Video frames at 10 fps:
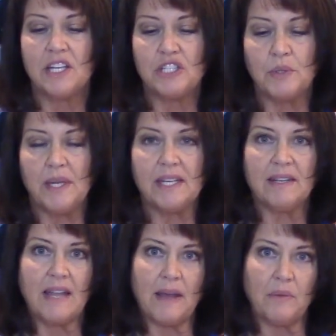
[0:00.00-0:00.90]
do
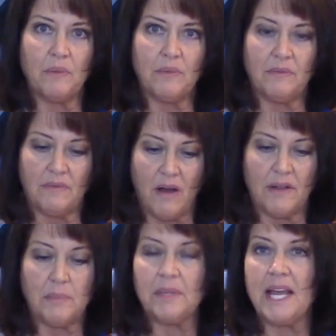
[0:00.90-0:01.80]
it like
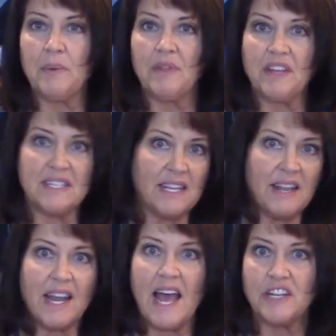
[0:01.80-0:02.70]
on a plate with this and
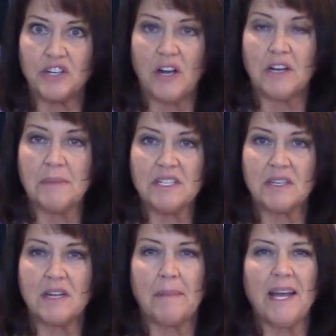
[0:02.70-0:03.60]
then add your condiments on top.